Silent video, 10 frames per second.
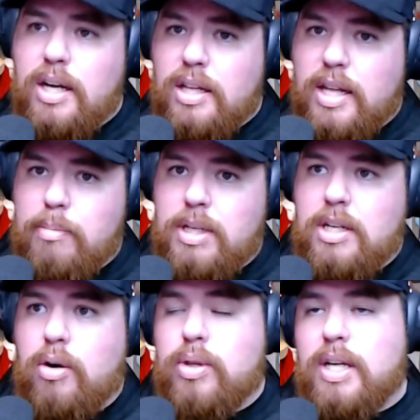Let me
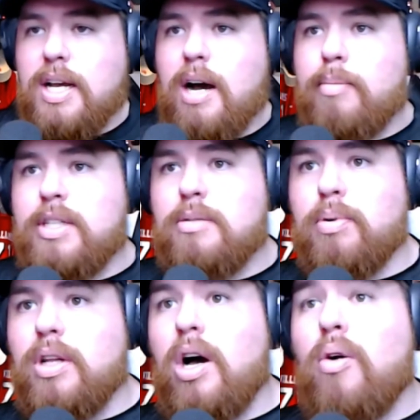know in the comments
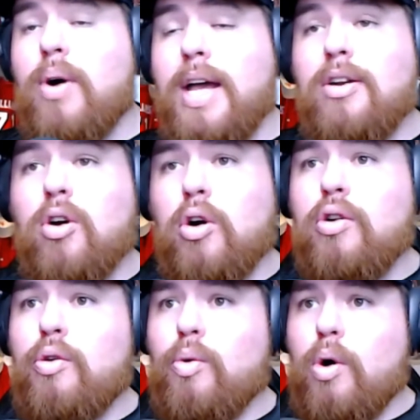below. And are
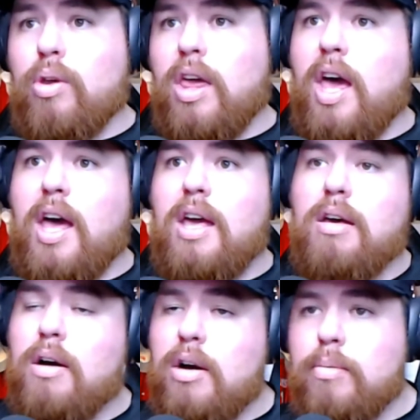you okay
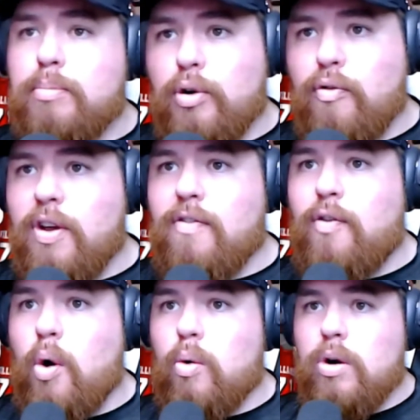moving
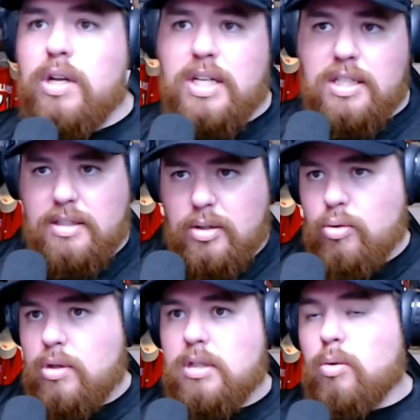forward into
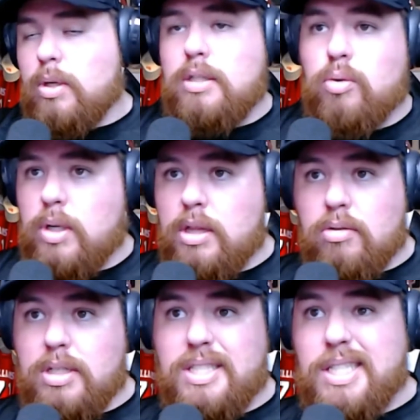the
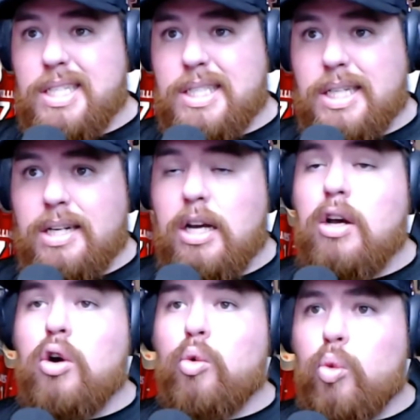2023 season
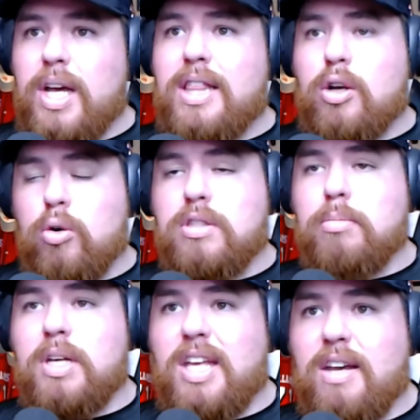with Colton
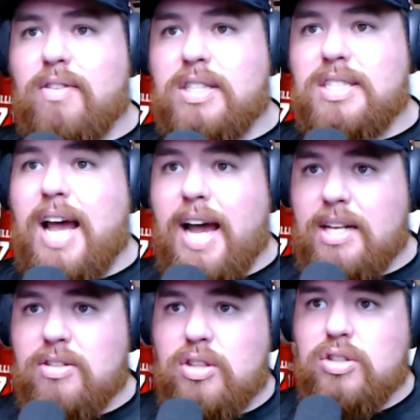McKivitz
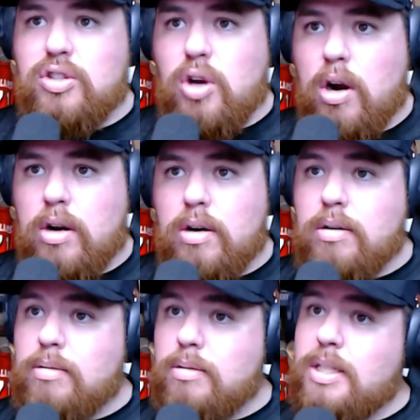as the starter?
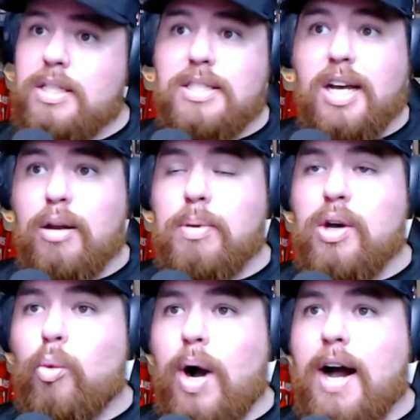It's going to be a
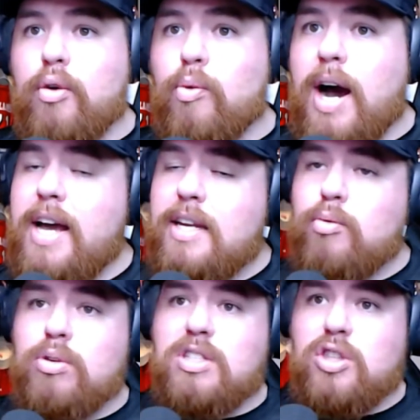wild ride, and
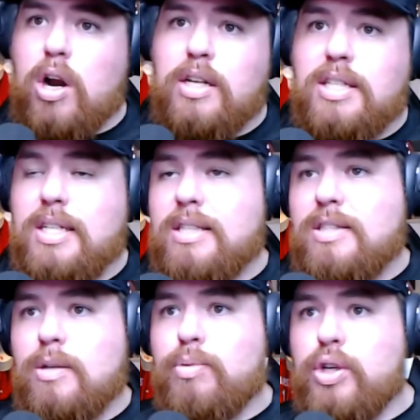we're starting to get
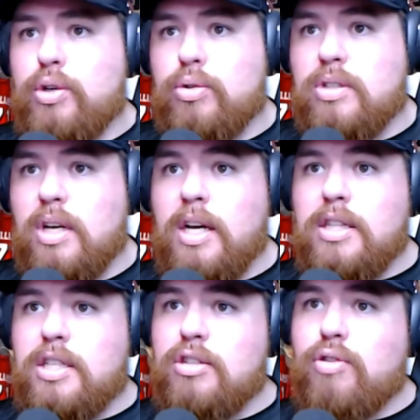some news
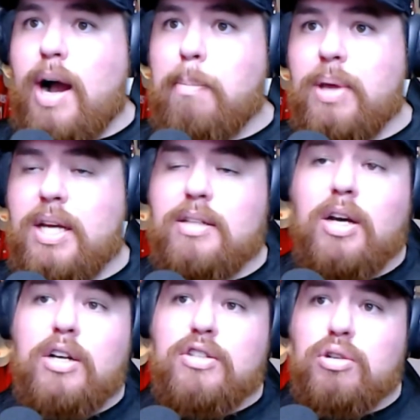to drop in.
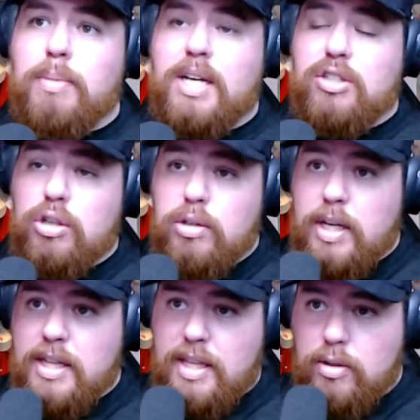So make sure you
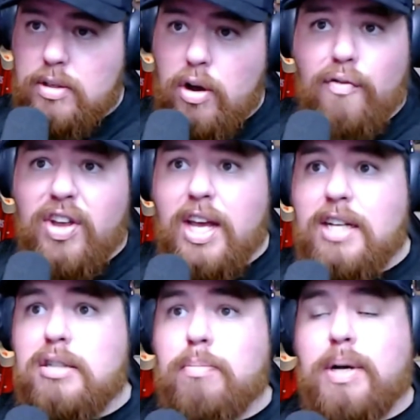hit those
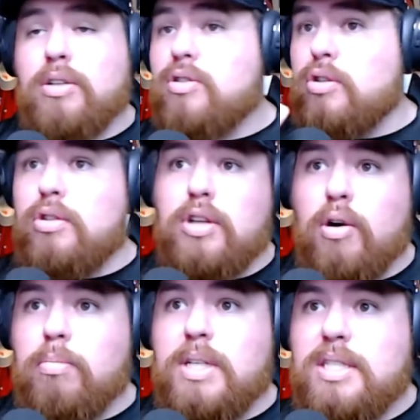notification bells so you
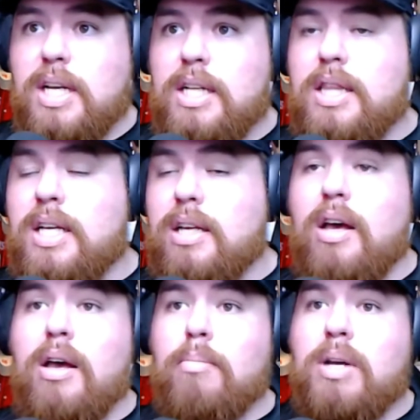don't miss anything.
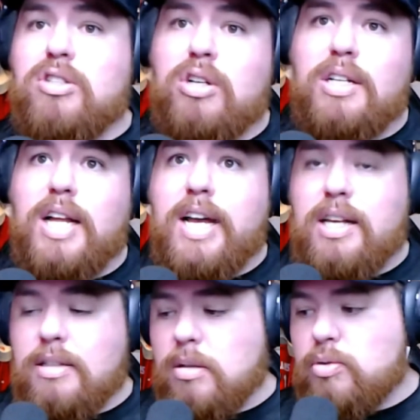Make sure to like
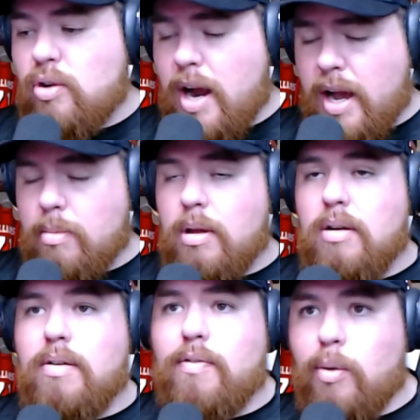and subscribe
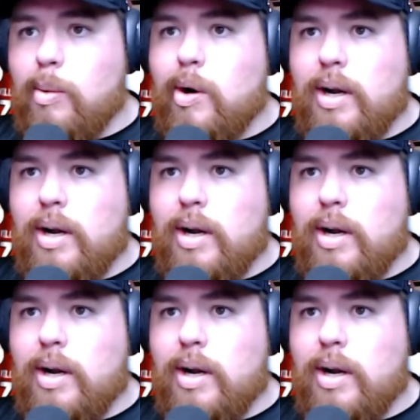for more